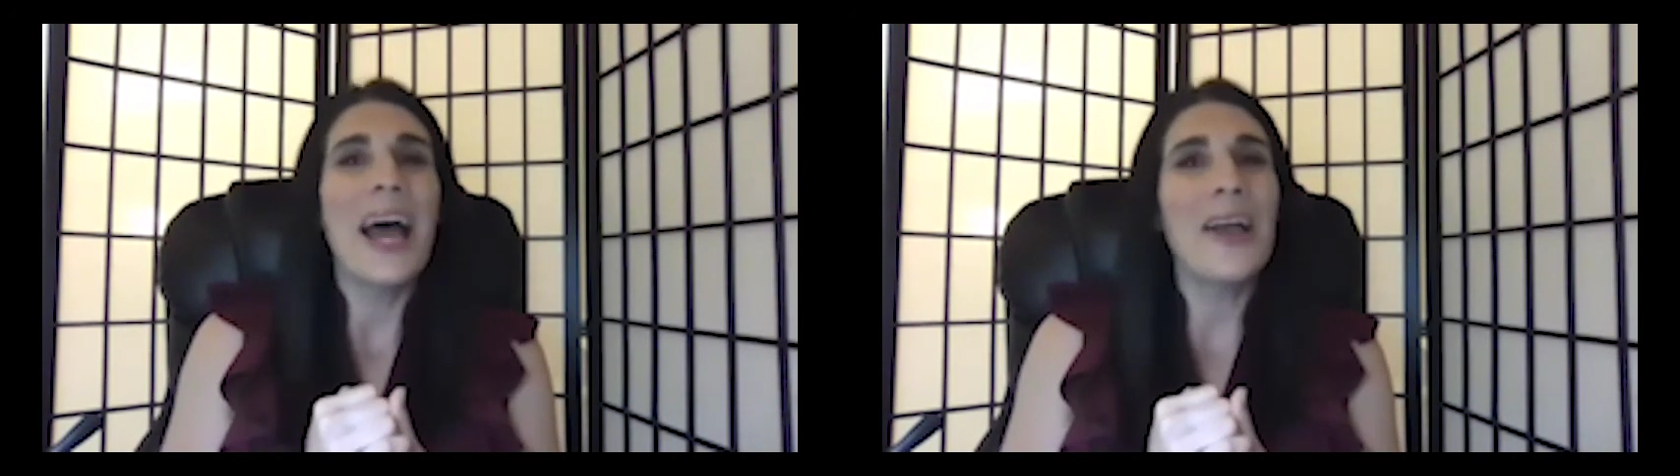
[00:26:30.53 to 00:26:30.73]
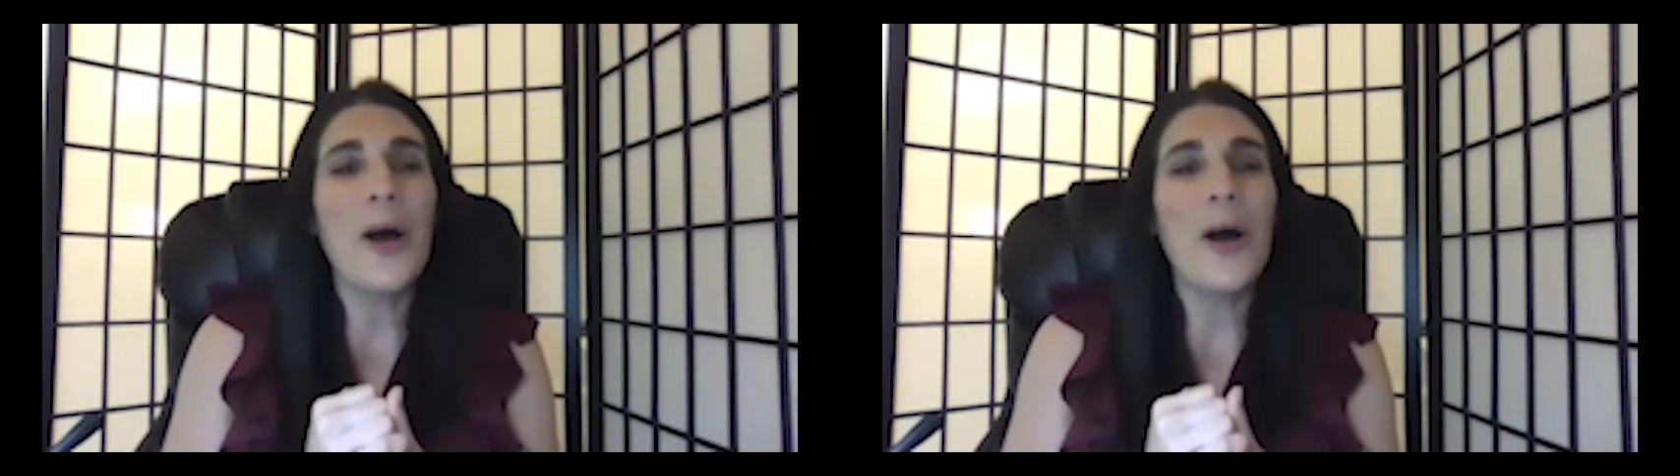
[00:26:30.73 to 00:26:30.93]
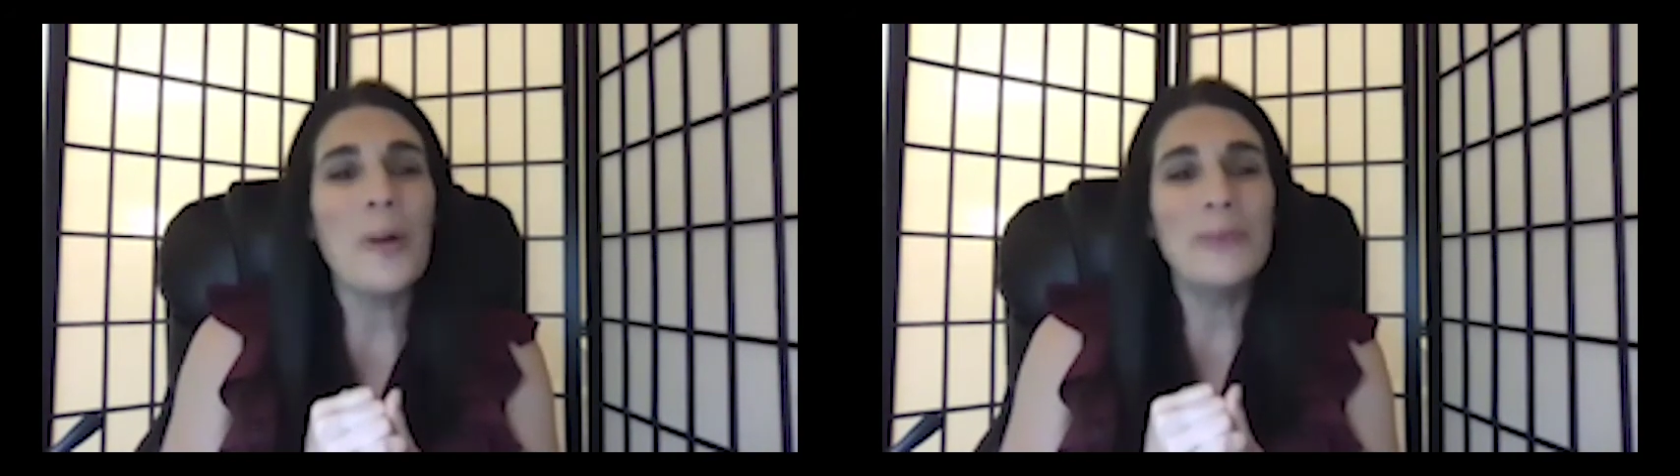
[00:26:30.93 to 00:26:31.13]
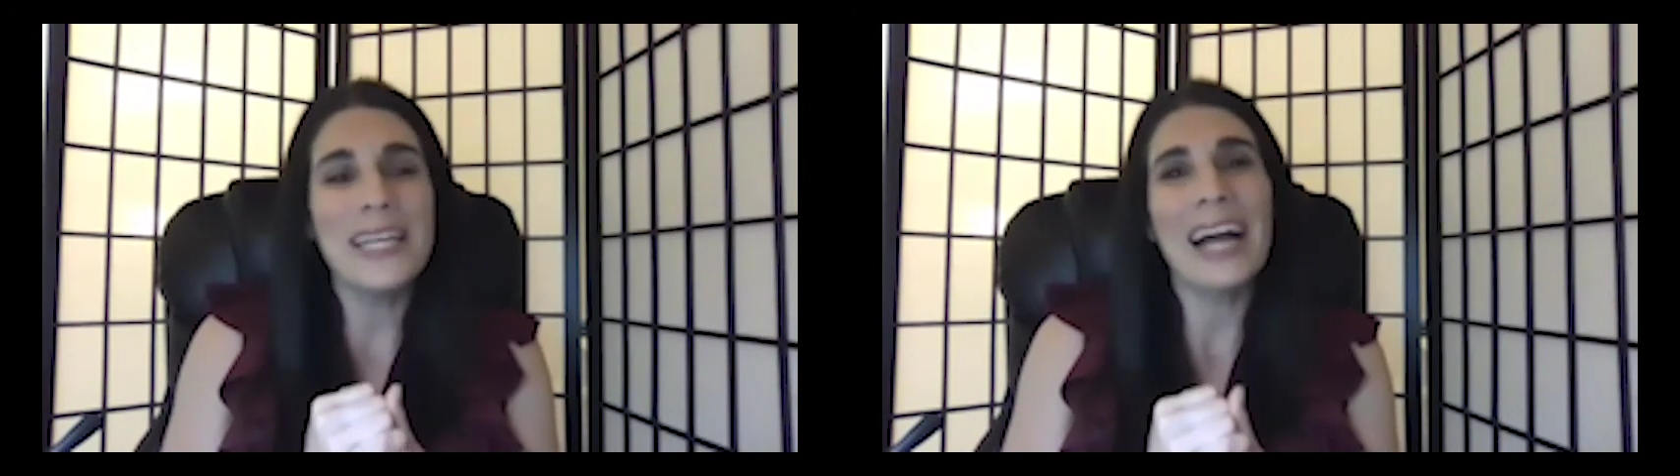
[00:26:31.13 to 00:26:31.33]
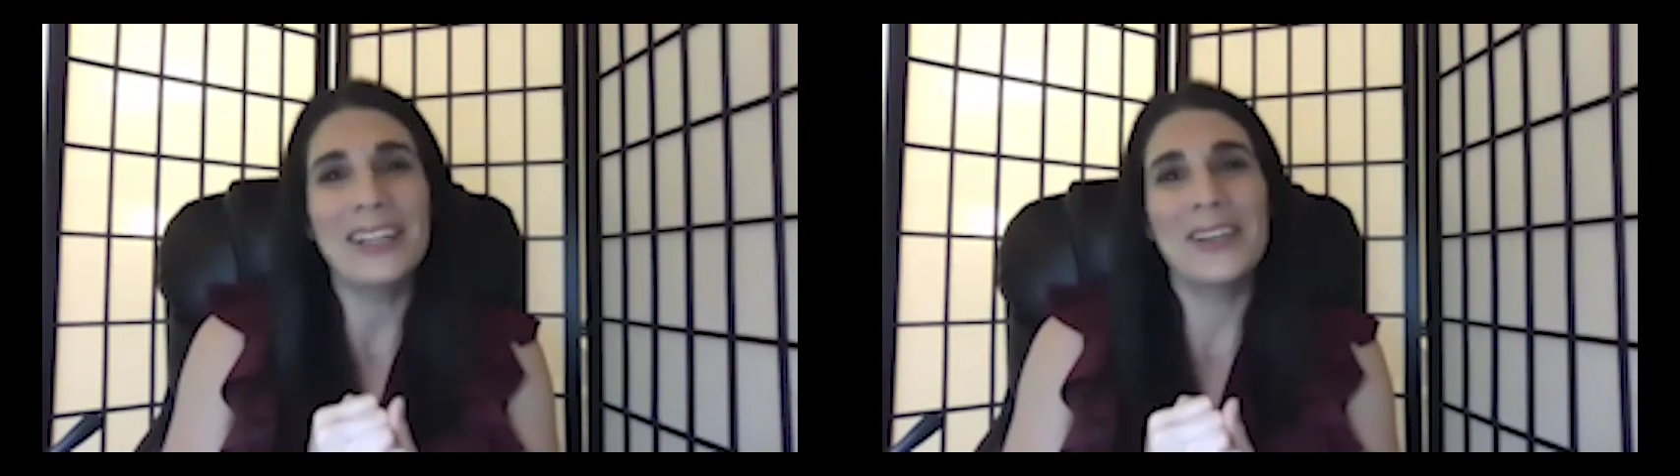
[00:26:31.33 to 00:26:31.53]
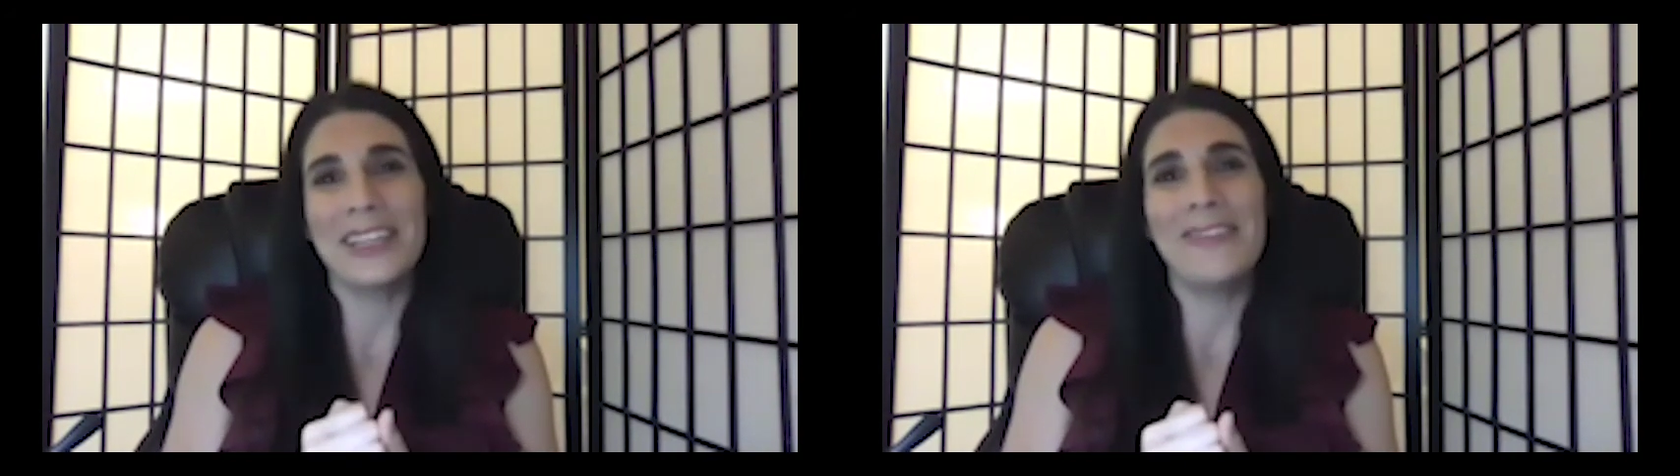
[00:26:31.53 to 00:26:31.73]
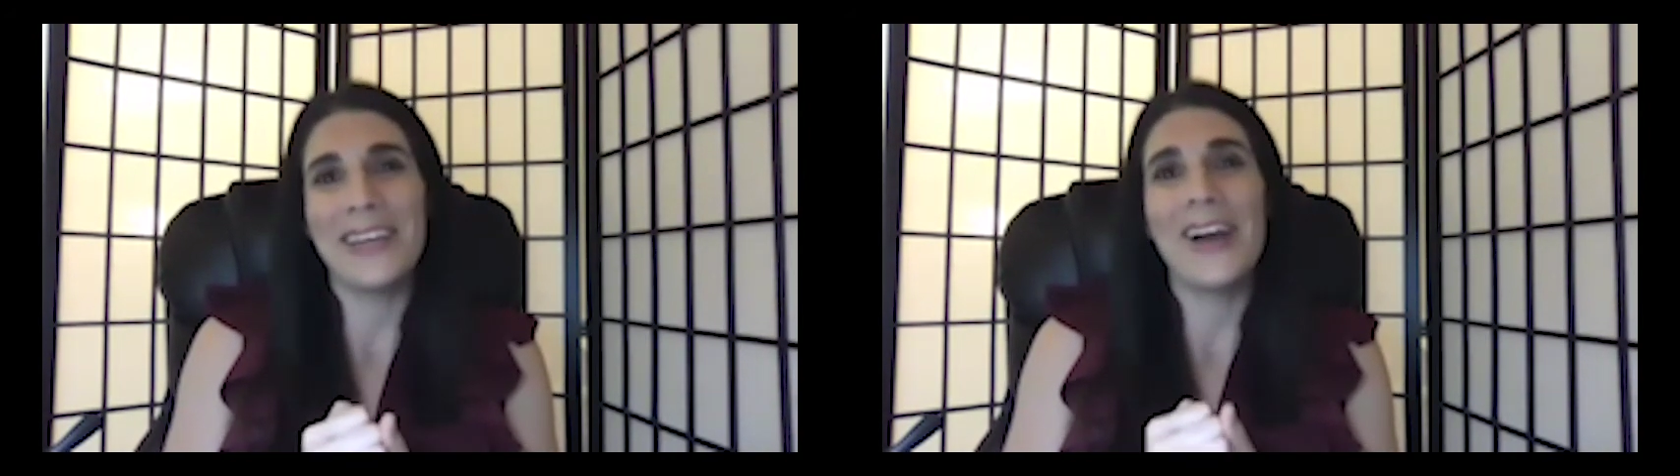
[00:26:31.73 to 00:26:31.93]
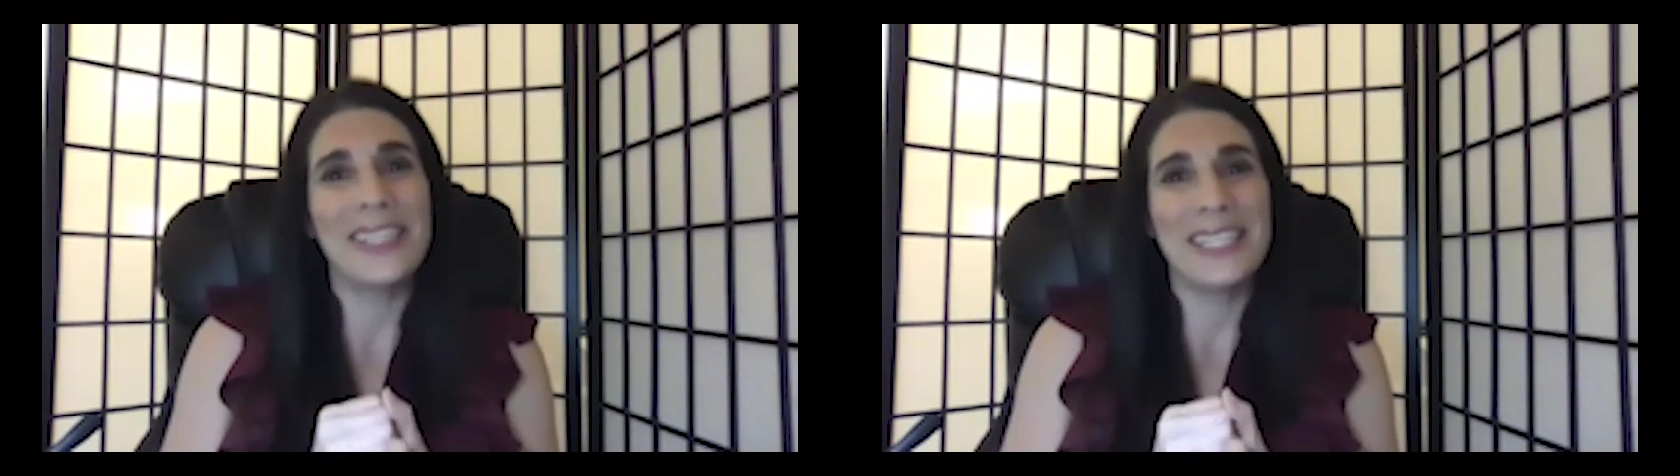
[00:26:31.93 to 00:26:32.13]
I hope Dr.
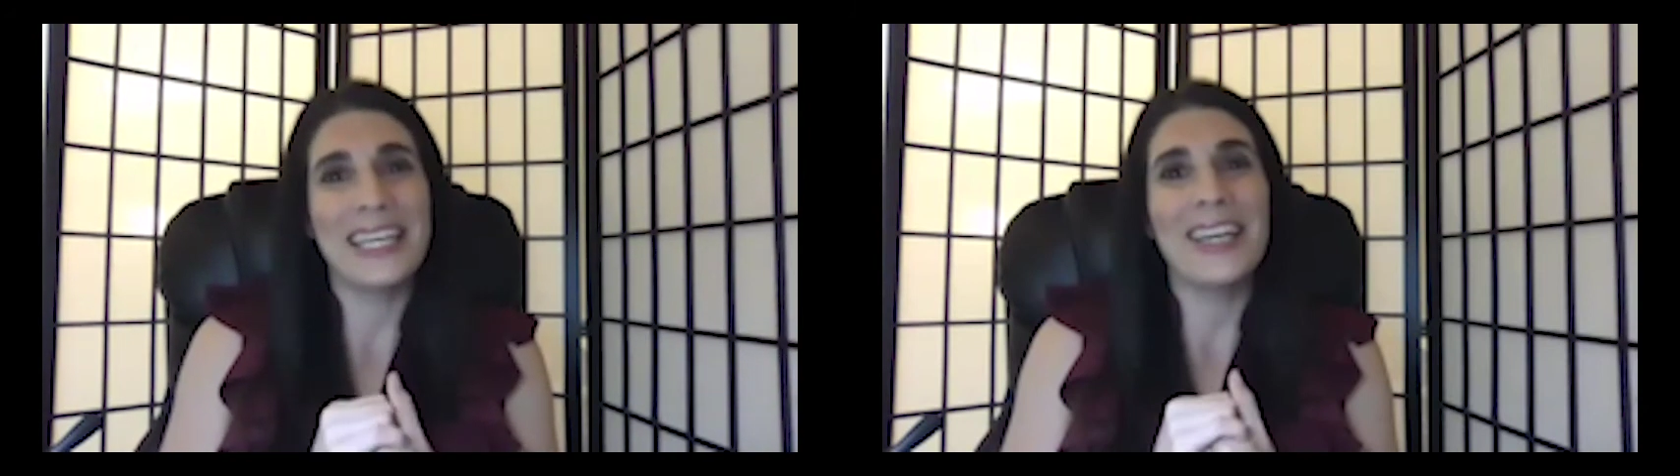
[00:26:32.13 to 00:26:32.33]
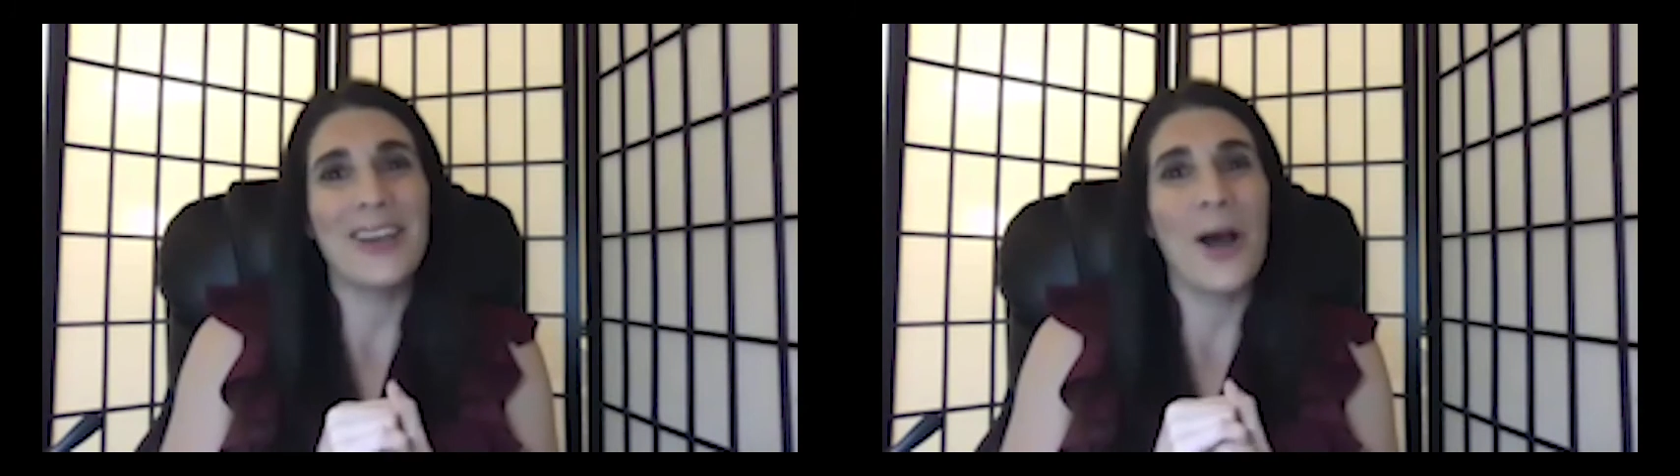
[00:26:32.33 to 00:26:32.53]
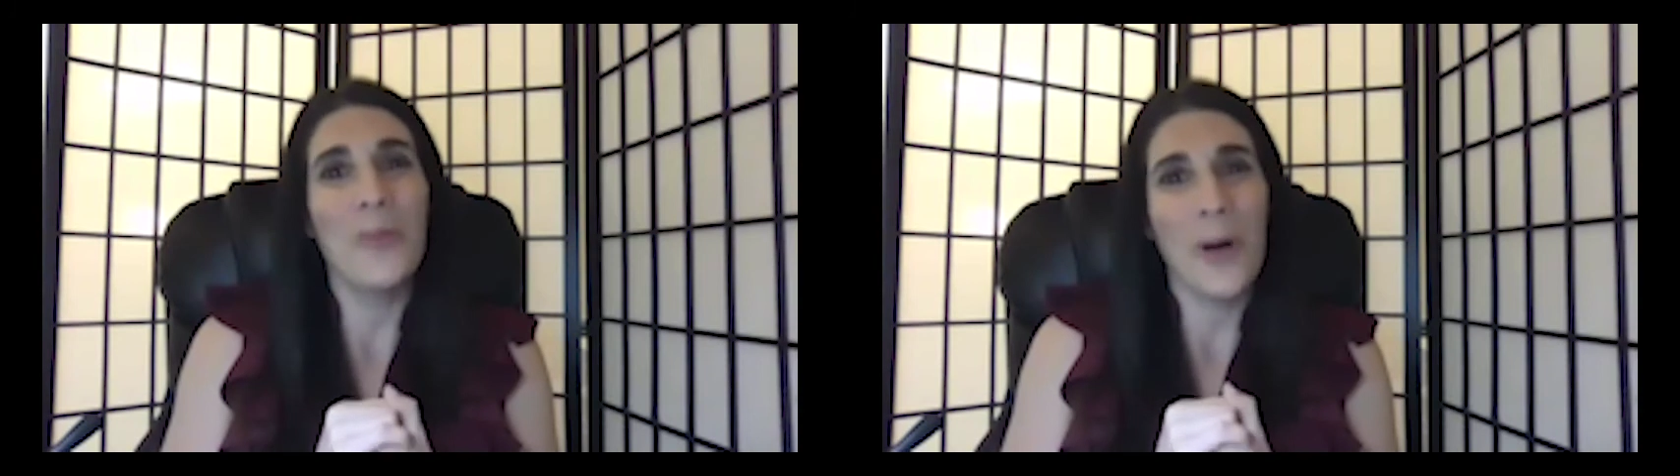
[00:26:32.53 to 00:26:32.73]
Levy, our CEO,